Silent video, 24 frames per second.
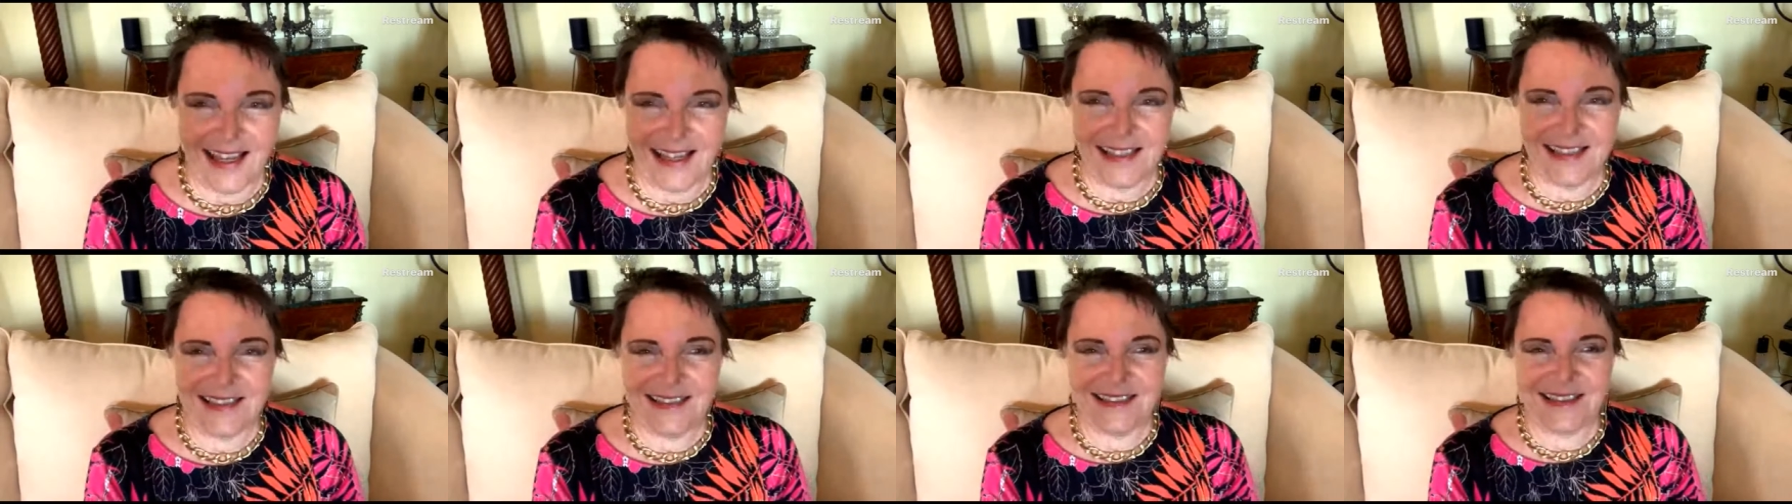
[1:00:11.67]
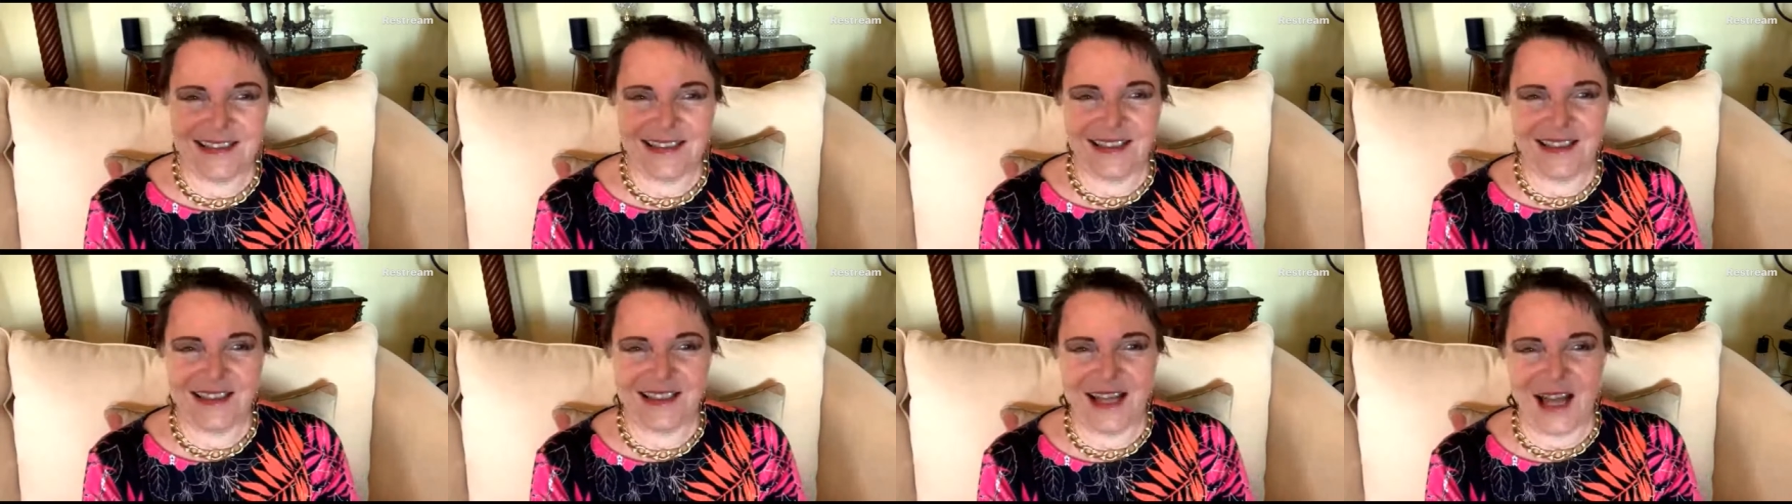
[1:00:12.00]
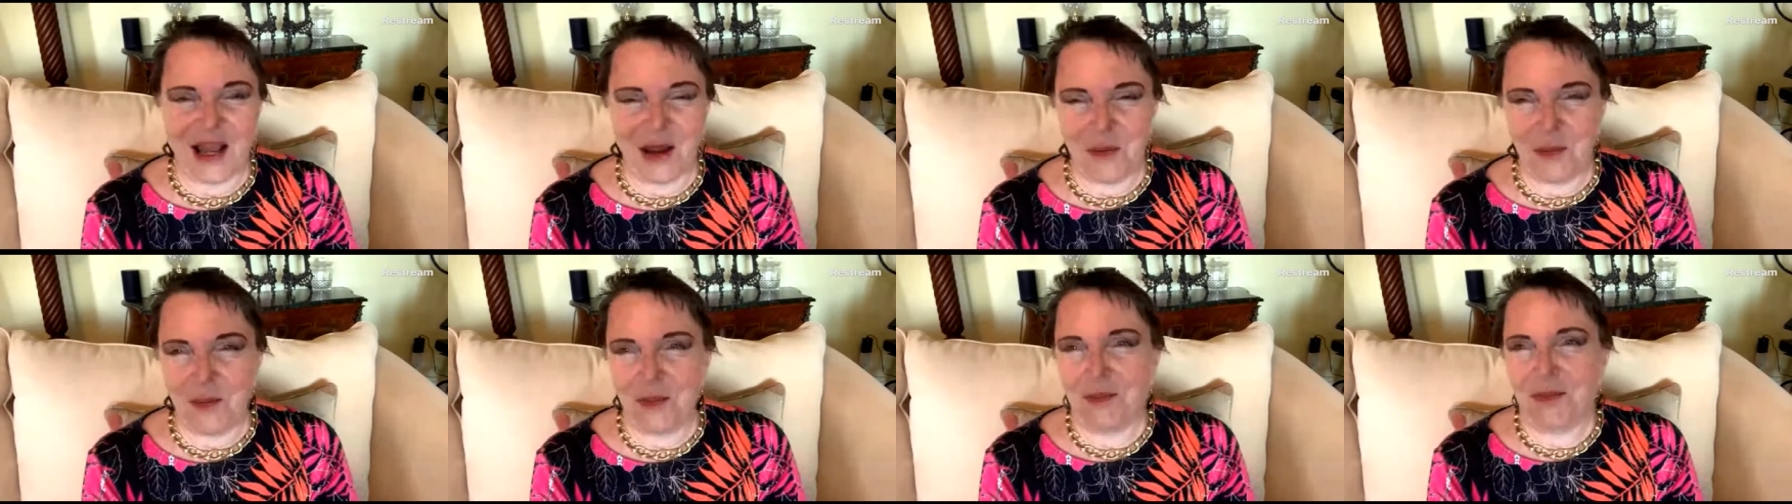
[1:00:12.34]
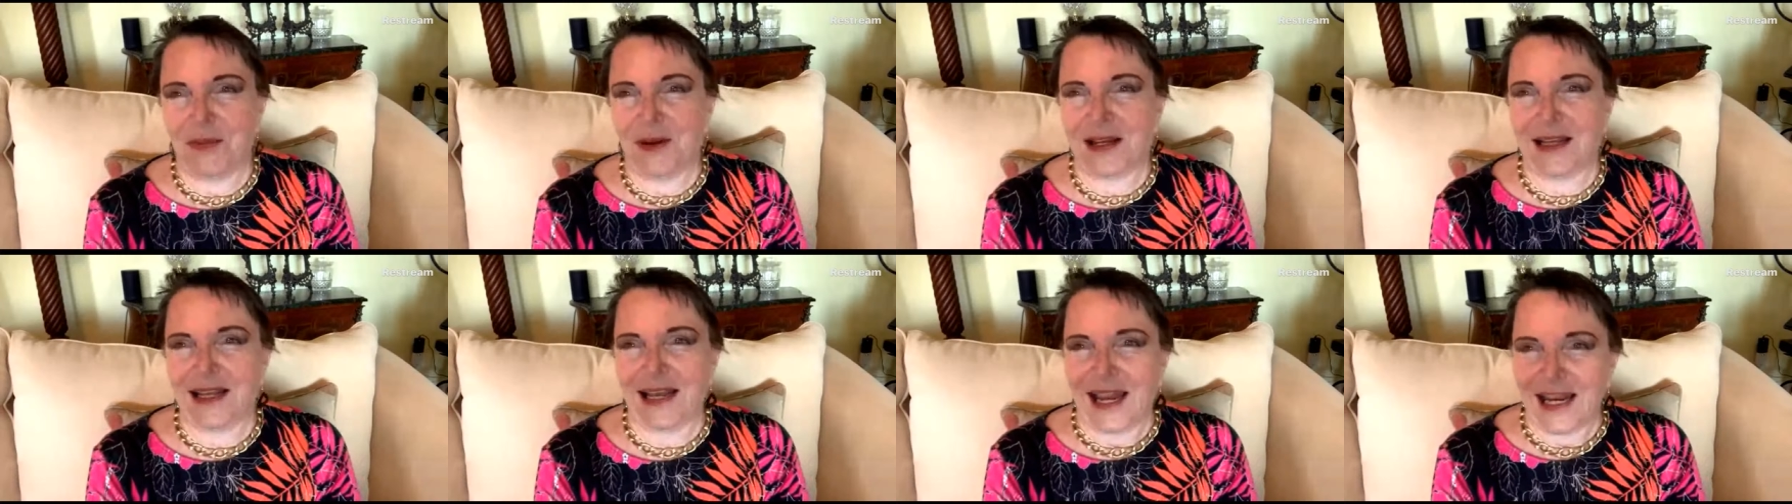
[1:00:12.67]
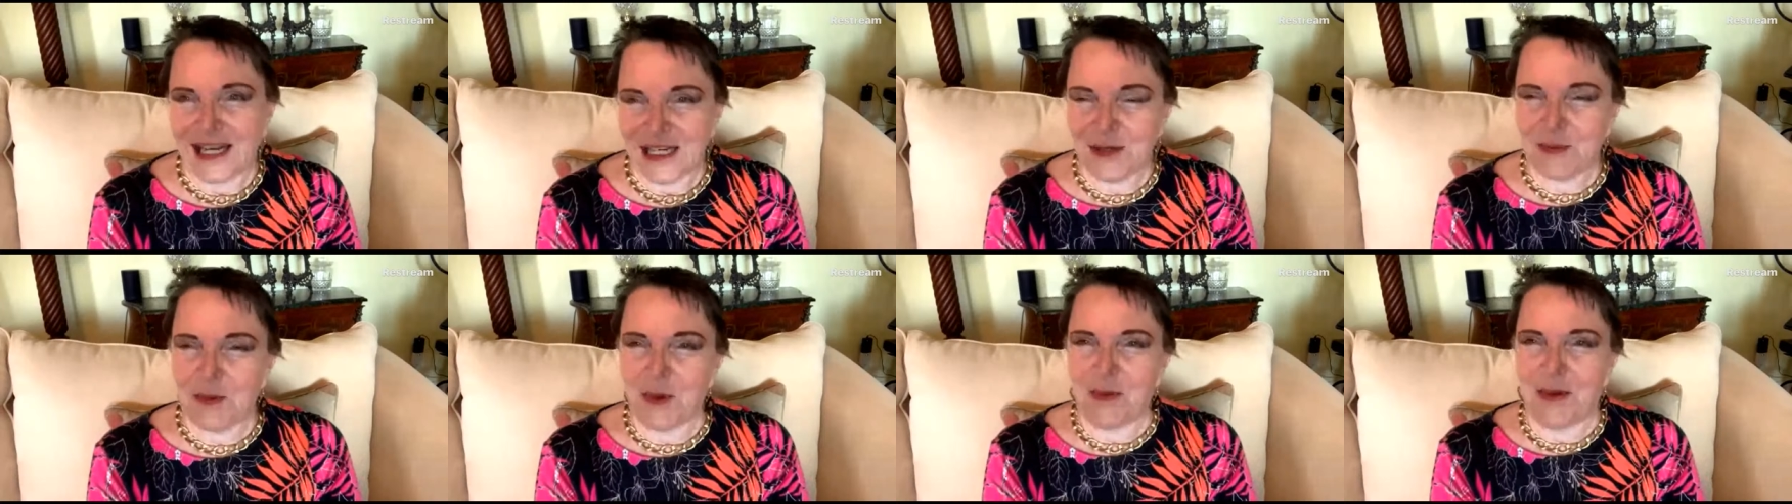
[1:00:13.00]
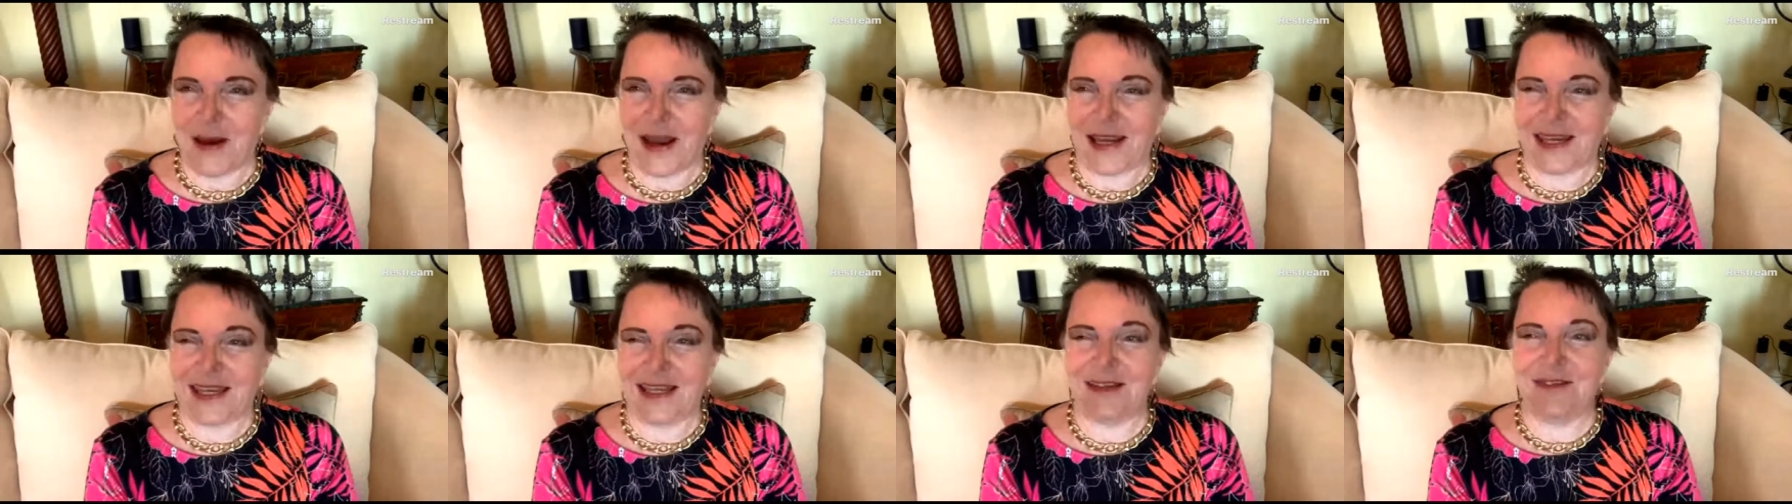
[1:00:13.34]
And I'm glad to be
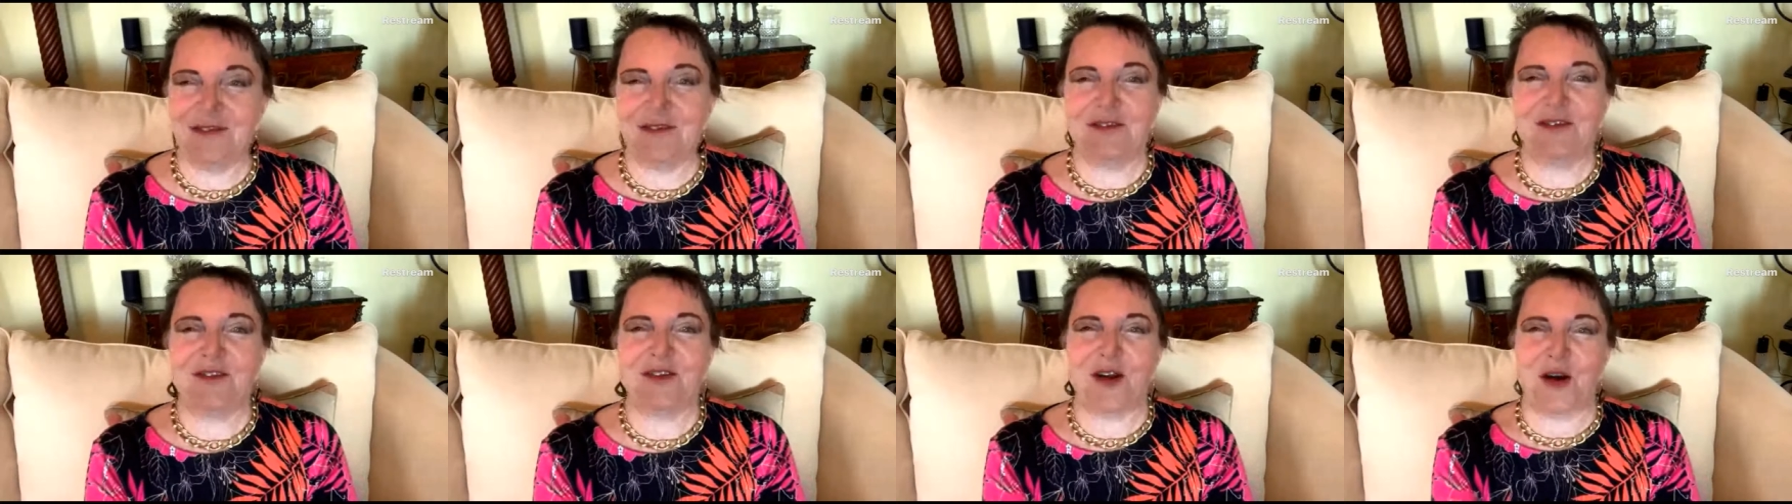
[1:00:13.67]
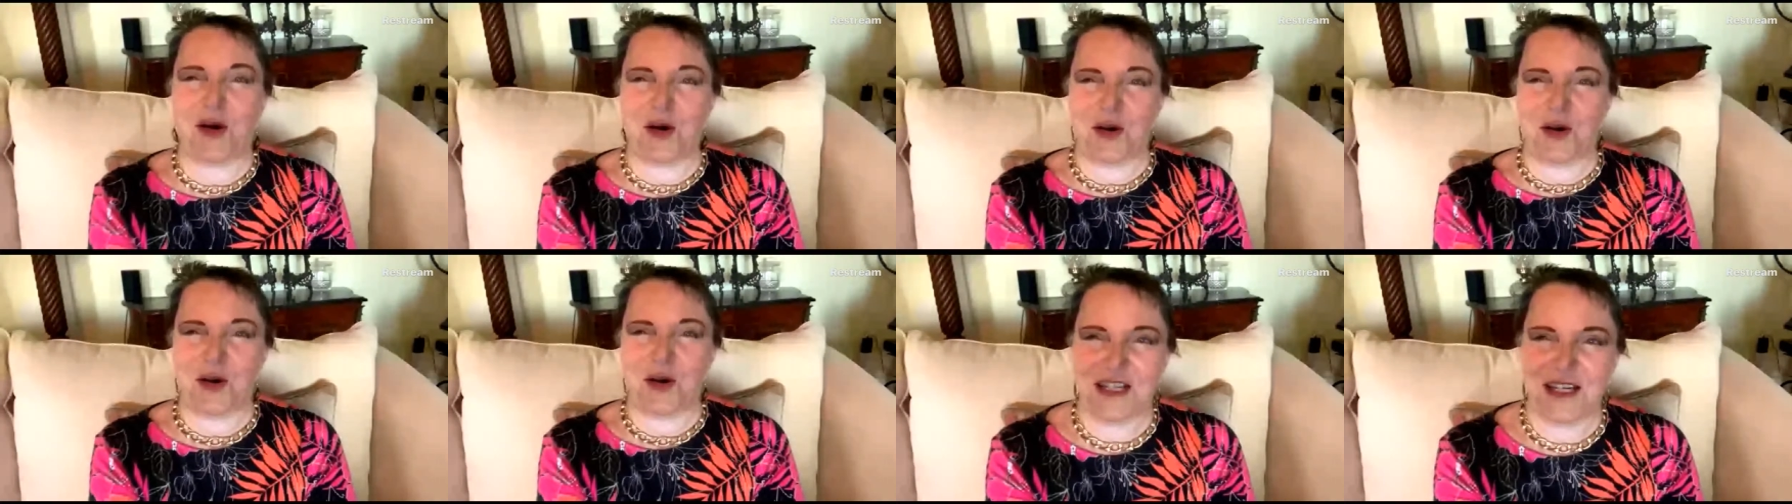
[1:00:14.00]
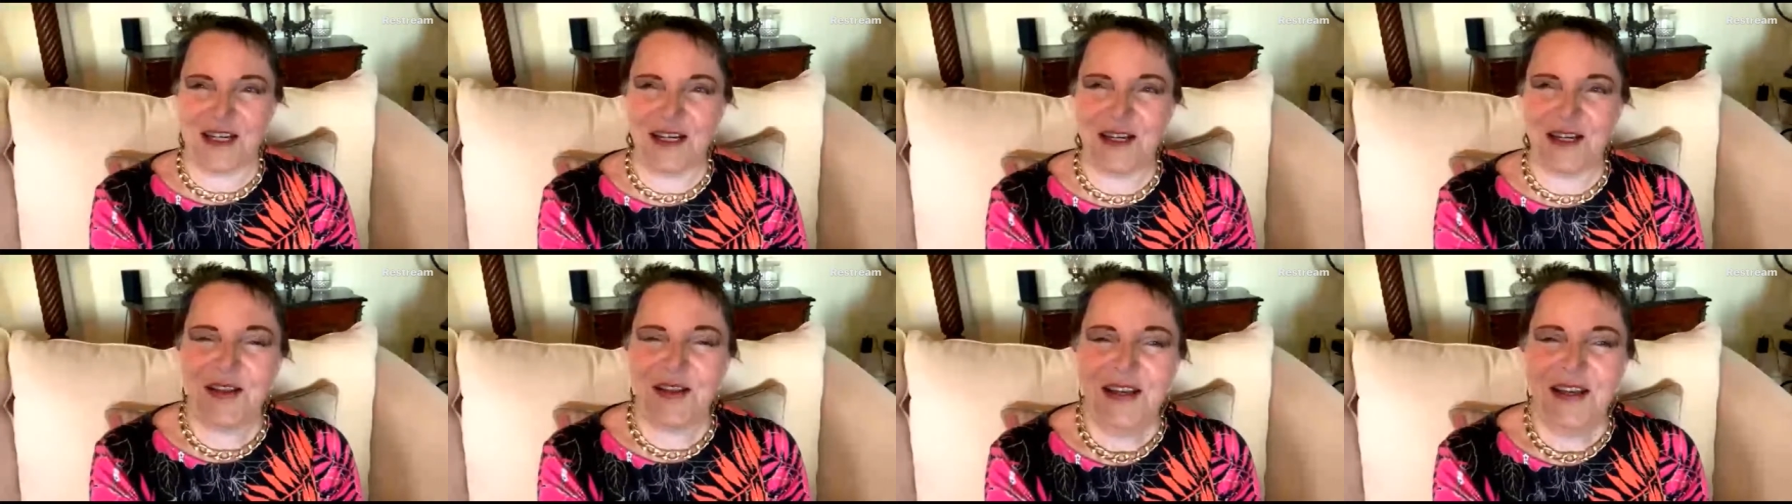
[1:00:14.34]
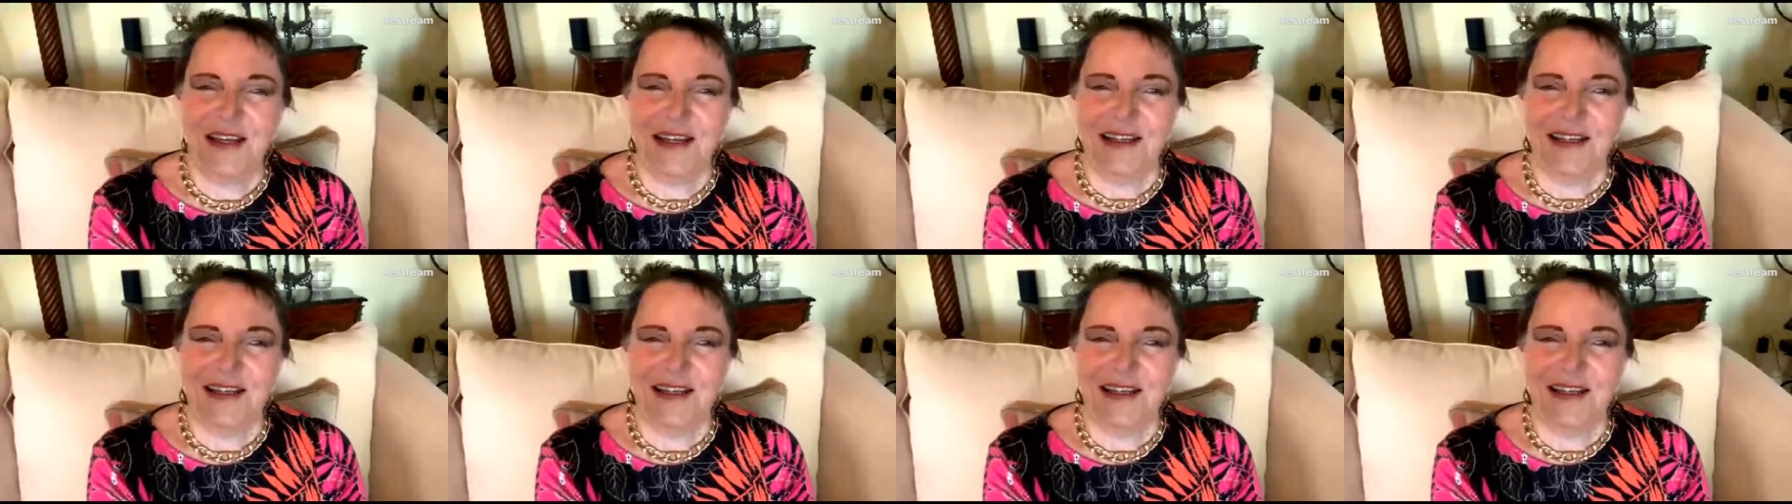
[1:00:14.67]
back in Florida,